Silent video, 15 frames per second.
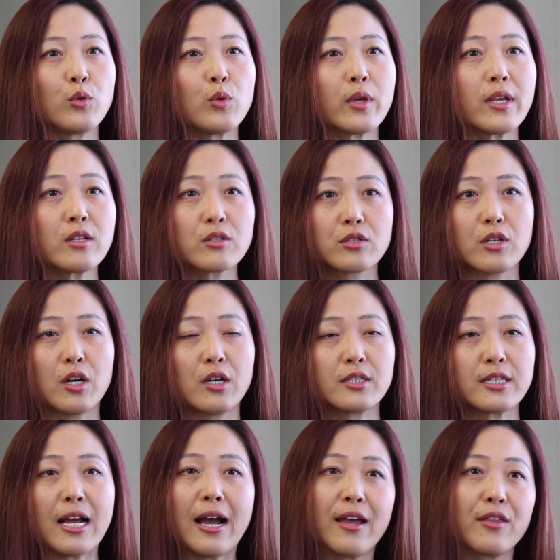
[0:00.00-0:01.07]
you can
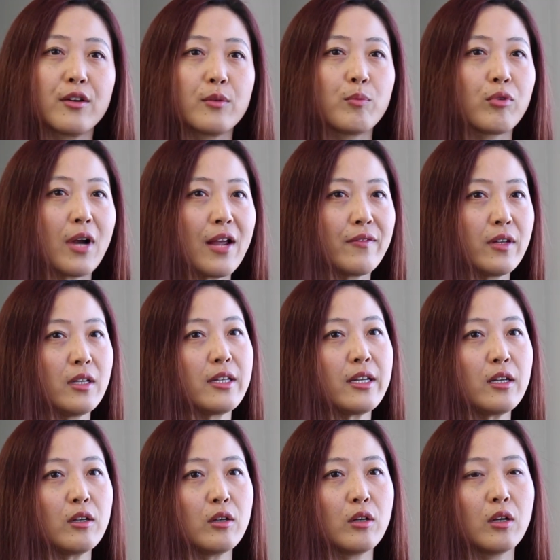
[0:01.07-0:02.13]
start either
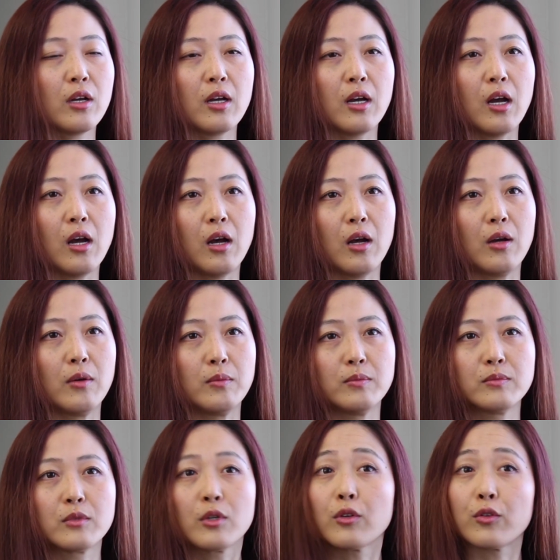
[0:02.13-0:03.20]
privately
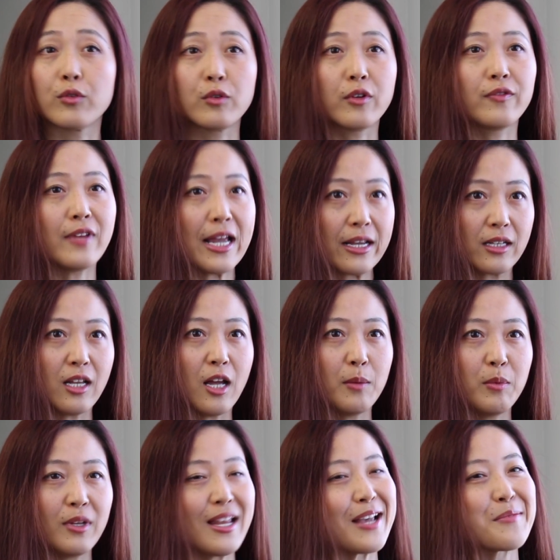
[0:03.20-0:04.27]
through a flying
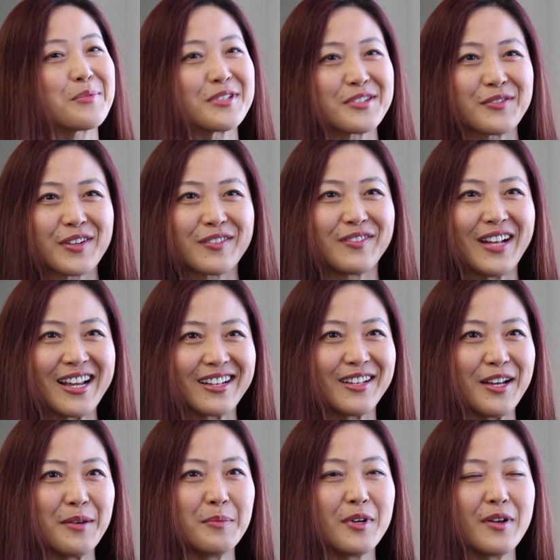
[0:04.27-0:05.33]
club like Pacific Flying
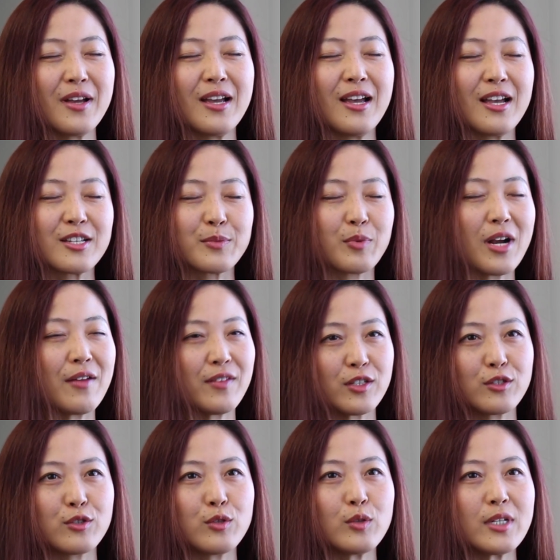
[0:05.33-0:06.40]
Club as a
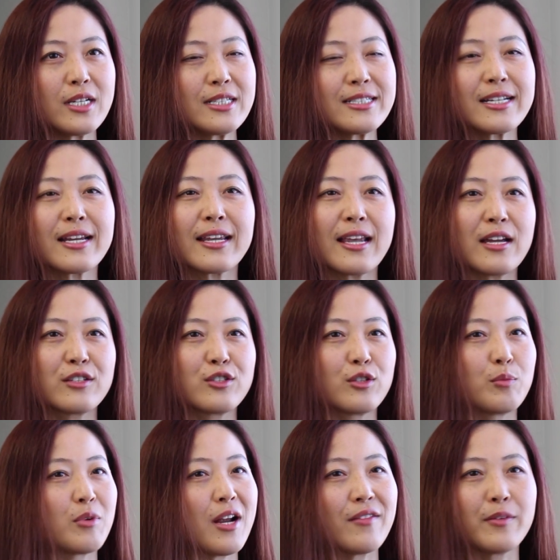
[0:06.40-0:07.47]
private student, get
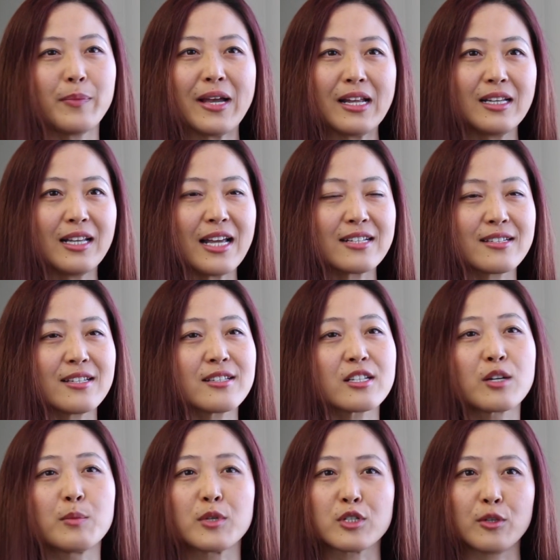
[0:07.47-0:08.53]
your private pilot license,
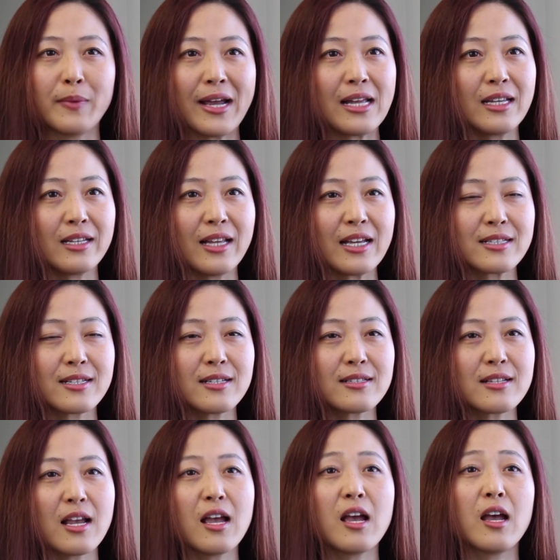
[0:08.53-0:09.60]
commercial pilot
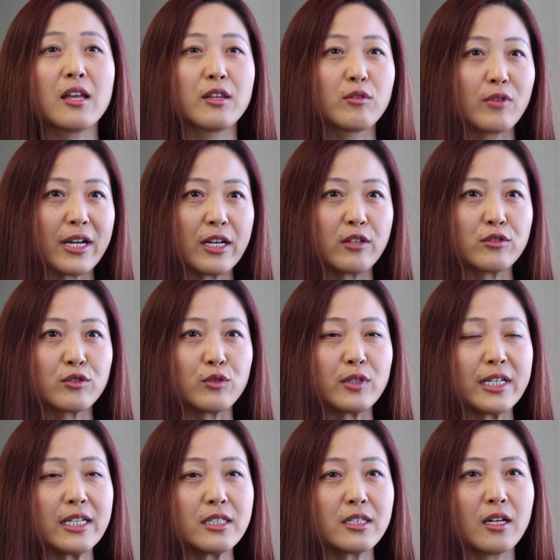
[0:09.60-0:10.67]
license, and the ratings you
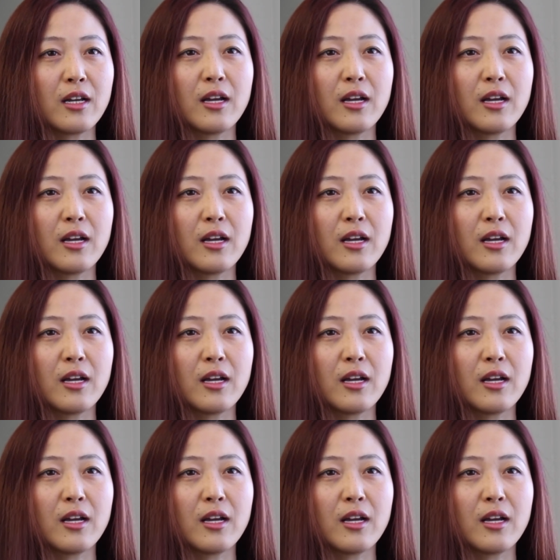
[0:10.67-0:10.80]
need,